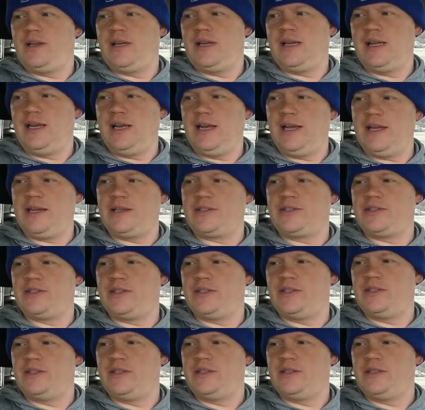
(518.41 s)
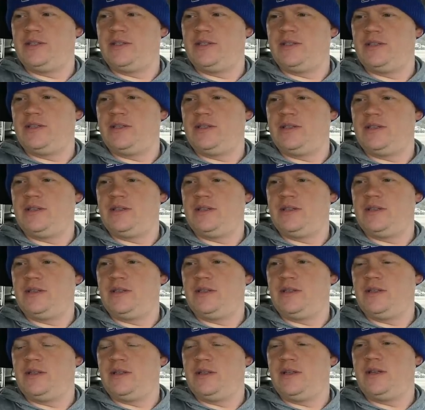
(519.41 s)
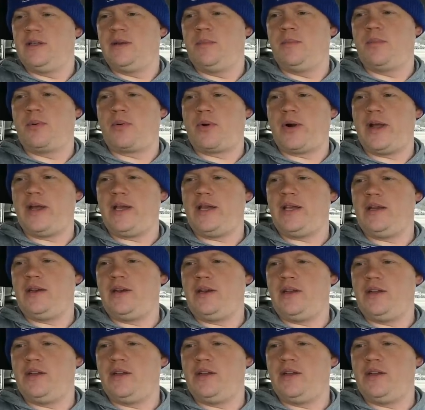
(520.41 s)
Alexa, breaking